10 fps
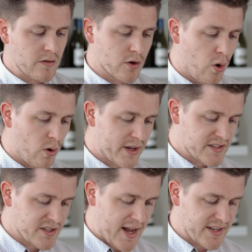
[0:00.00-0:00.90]
The cork
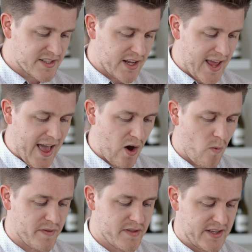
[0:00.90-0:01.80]
inside is going to
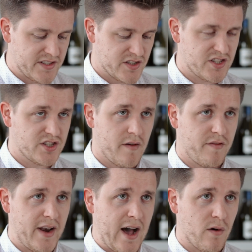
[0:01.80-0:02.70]
help this
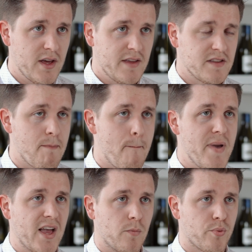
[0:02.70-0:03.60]
soften out this
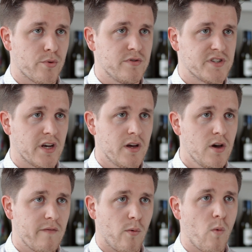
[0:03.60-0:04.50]
big bruiser
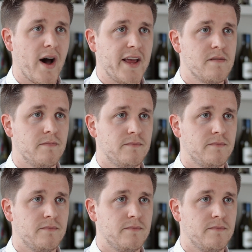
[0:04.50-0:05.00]
of a wine.